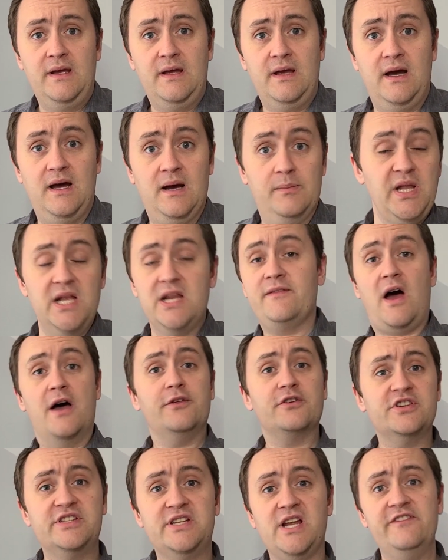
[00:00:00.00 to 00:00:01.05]
Uh, plenty of other
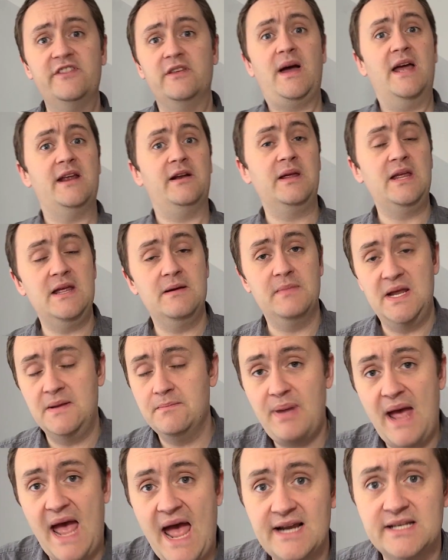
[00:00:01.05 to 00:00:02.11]
stuff that might uh,
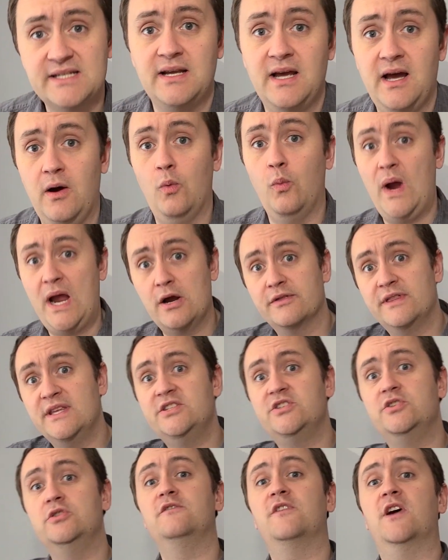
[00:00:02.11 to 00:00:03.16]
impact uh, where
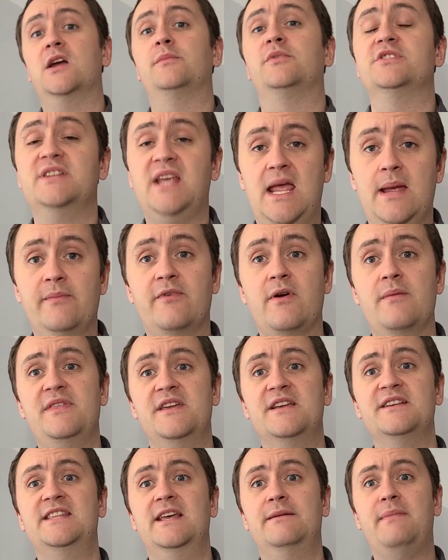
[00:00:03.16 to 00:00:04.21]
these two variables came from,
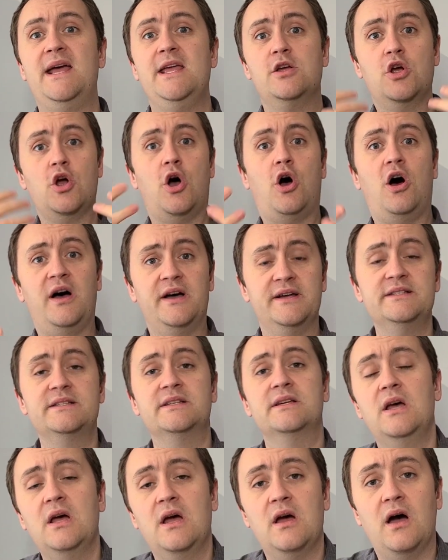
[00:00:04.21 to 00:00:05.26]
things that might cause
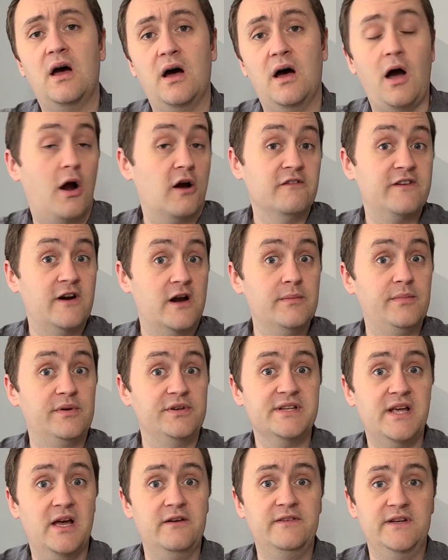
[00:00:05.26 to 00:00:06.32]
uh, our
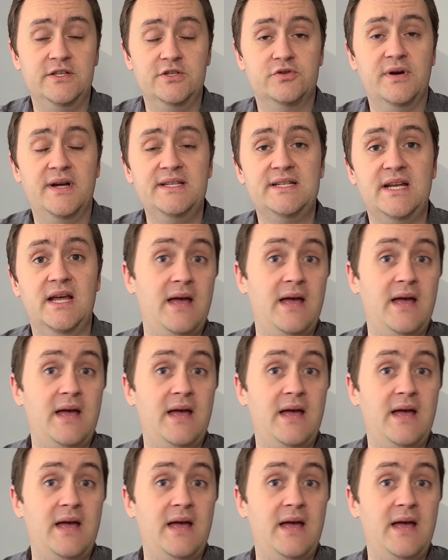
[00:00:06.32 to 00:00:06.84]
variables of interest.